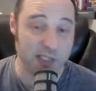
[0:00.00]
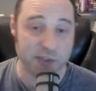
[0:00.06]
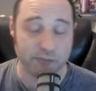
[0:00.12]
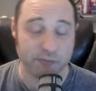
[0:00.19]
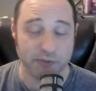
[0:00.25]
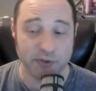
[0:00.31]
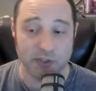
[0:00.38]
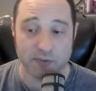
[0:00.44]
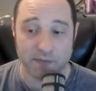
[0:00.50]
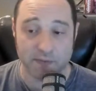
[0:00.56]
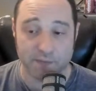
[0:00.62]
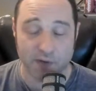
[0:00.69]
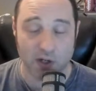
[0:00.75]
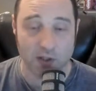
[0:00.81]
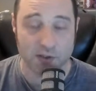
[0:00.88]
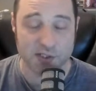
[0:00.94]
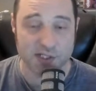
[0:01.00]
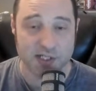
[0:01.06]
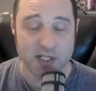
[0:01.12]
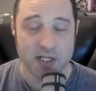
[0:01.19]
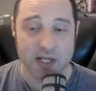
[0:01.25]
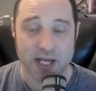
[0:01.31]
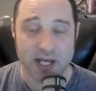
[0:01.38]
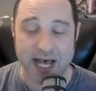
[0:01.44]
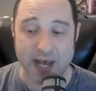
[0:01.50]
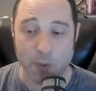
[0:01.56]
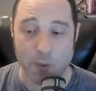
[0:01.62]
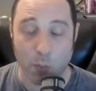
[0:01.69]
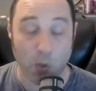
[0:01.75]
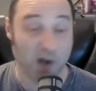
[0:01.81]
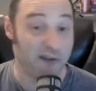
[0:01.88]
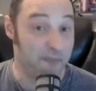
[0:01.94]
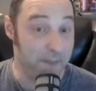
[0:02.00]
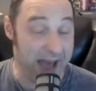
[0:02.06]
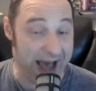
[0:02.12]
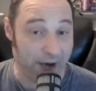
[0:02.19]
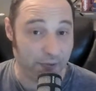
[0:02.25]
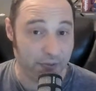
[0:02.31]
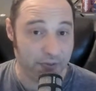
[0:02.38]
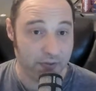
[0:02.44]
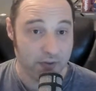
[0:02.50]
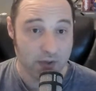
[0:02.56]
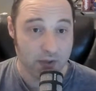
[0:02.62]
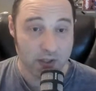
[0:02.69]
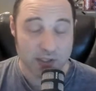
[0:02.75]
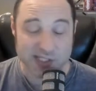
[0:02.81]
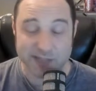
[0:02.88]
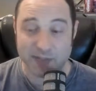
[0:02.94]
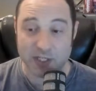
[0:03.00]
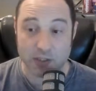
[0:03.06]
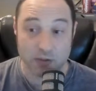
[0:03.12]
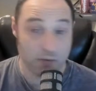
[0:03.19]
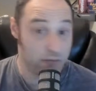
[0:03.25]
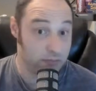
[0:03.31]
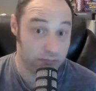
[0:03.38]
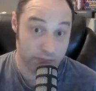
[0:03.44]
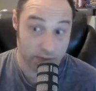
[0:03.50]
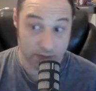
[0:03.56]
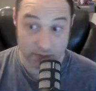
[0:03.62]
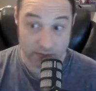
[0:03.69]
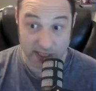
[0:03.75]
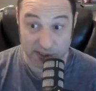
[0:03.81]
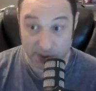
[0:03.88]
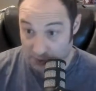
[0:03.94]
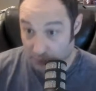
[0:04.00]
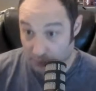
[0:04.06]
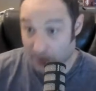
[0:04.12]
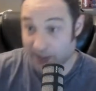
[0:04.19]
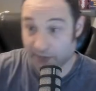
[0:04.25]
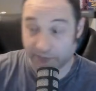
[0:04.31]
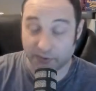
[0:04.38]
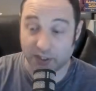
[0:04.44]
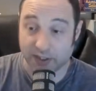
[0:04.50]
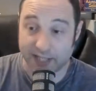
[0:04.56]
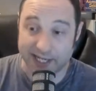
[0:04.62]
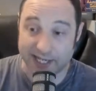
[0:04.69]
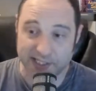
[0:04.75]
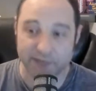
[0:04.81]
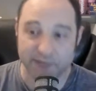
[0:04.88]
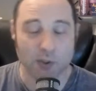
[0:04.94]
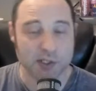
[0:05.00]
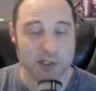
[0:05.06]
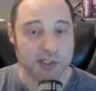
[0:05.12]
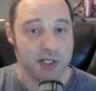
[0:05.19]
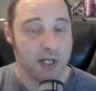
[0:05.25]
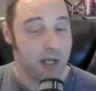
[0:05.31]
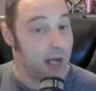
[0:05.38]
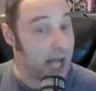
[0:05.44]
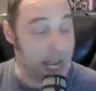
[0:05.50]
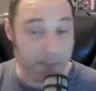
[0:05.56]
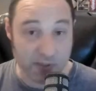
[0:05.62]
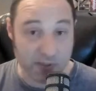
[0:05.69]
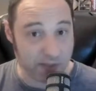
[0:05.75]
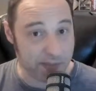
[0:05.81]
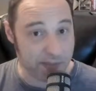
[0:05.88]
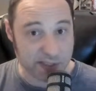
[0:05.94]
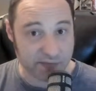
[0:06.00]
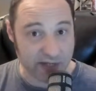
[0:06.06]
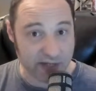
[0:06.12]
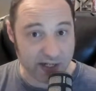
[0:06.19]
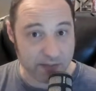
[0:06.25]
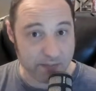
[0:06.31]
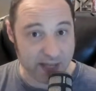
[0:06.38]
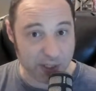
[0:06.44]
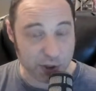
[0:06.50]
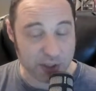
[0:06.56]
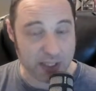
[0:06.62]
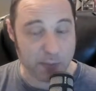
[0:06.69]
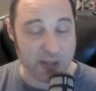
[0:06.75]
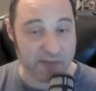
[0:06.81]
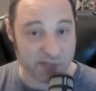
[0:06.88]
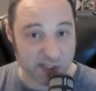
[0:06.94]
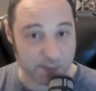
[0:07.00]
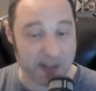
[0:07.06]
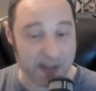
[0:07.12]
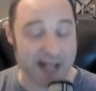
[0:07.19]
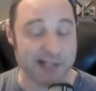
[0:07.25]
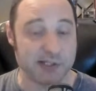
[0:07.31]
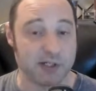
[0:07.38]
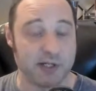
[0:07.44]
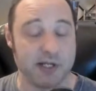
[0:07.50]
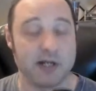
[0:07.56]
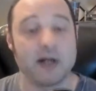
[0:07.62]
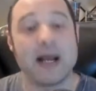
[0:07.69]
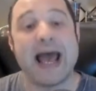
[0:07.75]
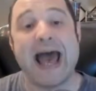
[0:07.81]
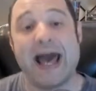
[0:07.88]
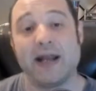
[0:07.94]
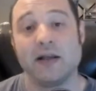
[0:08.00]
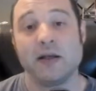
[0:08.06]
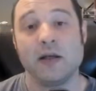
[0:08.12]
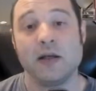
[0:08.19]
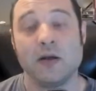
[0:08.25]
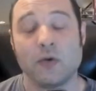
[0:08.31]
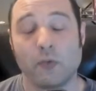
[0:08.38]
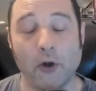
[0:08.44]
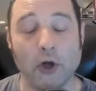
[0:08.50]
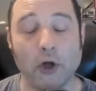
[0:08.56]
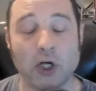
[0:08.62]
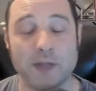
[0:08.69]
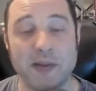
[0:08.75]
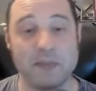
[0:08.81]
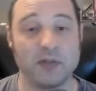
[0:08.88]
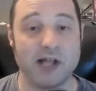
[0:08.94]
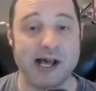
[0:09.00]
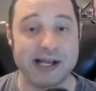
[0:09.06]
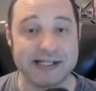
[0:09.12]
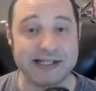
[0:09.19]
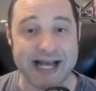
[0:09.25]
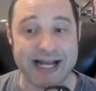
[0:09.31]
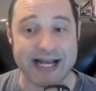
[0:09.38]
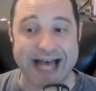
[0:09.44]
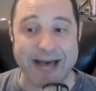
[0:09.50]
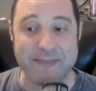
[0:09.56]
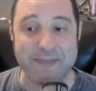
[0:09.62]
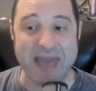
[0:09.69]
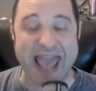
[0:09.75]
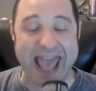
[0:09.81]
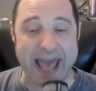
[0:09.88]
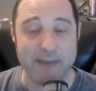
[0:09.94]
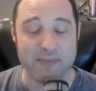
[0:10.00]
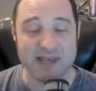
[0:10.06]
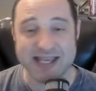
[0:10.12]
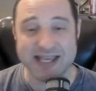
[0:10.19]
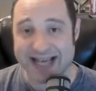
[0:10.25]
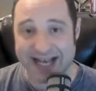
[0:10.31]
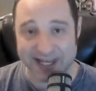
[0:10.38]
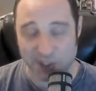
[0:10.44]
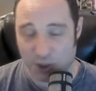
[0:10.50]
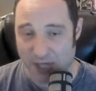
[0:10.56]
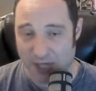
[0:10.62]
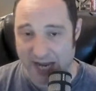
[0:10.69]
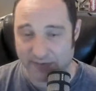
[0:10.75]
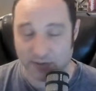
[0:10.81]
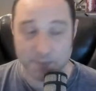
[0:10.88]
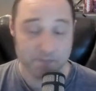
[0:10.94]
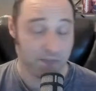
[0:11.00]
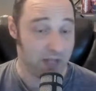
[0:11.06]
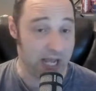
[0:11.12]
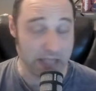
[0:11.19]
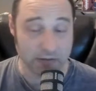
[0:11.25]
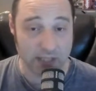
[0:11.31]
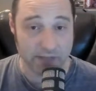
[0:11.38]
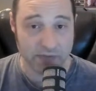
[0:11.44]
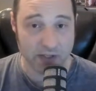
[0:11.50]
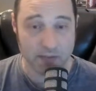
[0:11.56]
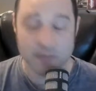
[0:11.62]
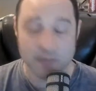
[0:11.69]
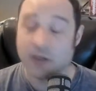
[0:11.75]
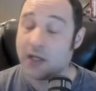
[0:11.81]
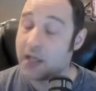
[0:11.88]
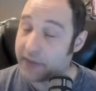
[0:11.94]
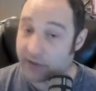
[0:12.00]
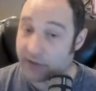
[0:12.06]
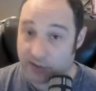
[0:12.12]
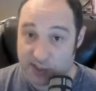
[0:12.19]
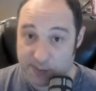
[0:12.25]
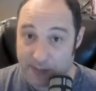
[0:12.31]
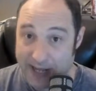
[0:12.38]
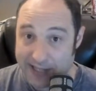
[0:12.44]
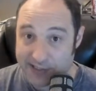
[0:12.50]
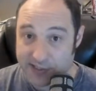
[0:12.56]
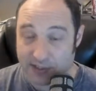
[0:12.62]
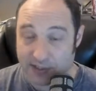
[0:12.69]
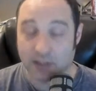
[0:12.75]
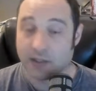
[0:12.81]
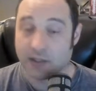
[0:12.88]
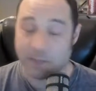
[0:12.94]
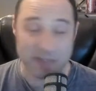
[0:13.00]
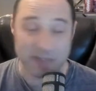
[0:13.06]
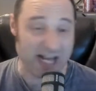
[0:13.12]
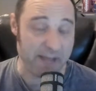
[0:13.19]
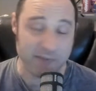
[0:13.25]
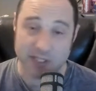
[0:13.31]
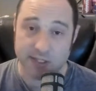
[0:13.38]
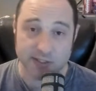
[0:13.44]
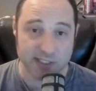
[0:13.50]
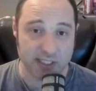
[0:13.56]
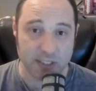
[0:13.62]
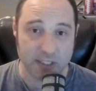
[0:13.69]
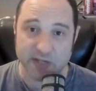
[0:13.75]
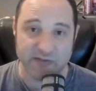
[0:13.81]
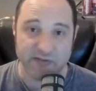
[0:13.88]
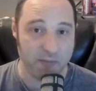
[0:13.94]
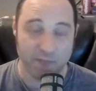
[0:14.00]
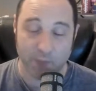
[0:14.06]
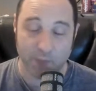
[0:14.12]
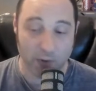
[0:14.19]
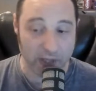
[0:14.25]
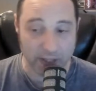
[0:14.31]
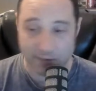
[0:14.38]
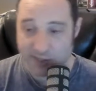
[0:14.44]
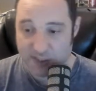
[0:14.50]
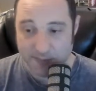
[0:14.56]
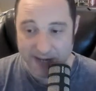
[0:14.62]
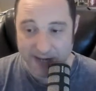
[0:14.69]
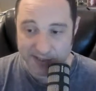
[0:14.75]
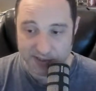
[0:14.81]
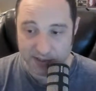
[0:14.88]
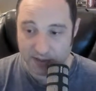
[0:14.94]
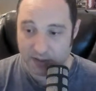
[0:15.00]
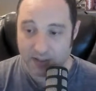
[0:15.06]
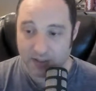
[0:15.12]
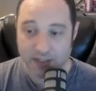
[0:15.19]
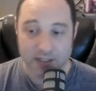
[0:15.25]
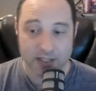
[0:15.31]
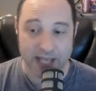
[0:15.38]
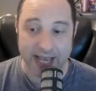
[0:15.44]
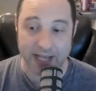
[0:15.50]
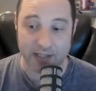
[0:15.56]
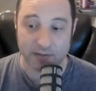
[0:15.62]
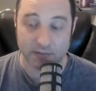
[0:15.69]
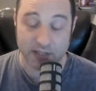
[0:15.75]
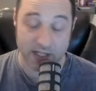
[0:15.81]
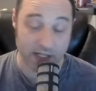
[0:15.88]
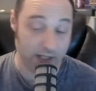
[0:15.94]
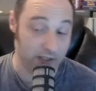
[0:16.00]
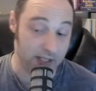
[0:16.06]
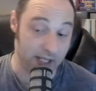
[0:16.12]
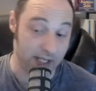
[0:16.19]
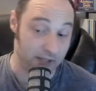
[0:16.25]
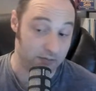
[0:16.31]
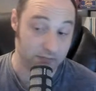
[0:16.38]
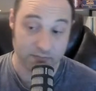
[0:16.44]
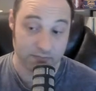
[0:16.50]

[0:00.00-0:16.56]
it's really referrals, word of mouth, somebody who has used one and really likes it. Of course, I'd be remiss if I didn't mention that we have a sponsor here at RoyalCaribbeanBlog.com, MEI Travel. I love them. They're a sponsor, but I've been using them even before they were a sponsor. And yeah,